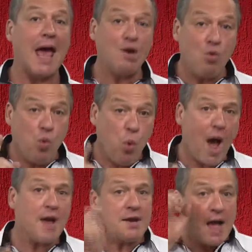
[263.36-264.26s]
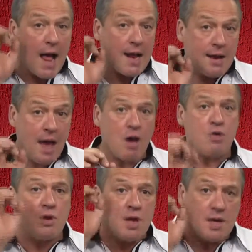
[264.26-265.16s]
and one
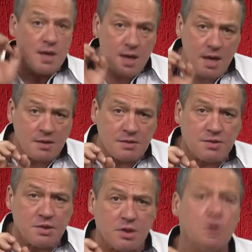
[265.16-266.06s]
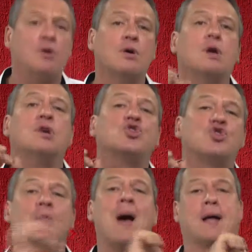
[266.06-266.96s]
lone, insecure
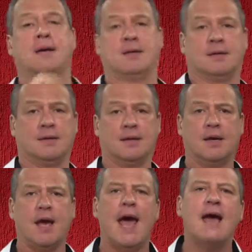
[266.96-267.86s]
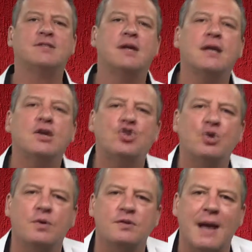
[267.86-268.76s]
schmuck has an
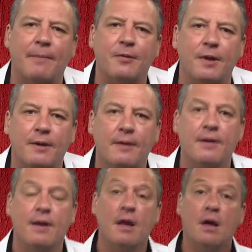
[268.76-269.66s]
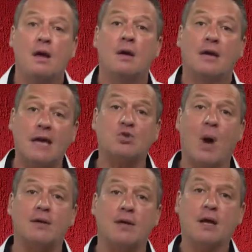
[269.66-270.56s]
issue with something. Guess
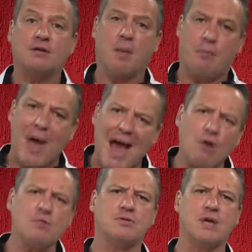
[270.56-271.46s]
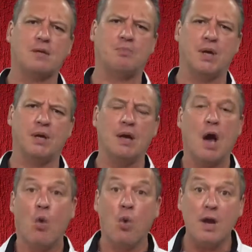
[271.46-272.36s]
what? The powers that be
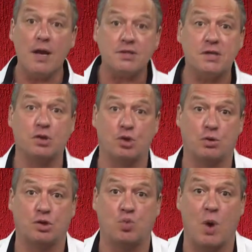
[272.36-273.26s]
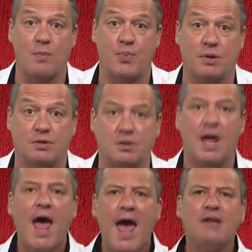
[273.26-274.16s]
will listen to this one
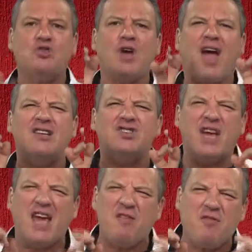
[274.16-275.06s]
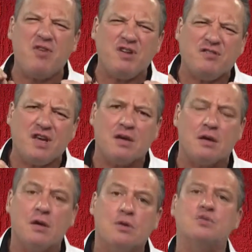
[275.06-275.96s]
person and change
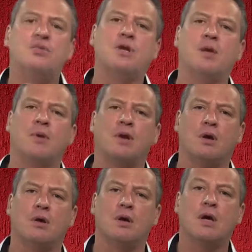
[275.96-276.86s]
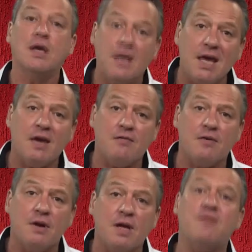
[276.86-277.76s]
everything to suit him and her,
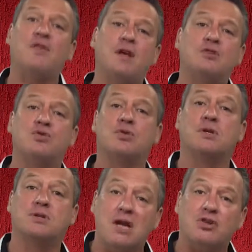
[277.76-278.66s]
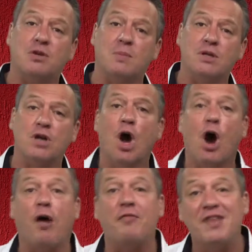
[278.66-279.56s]
even if it is to the detriment
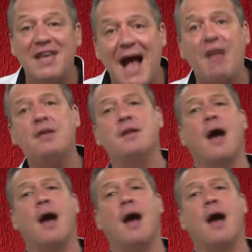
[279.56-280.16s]
of the other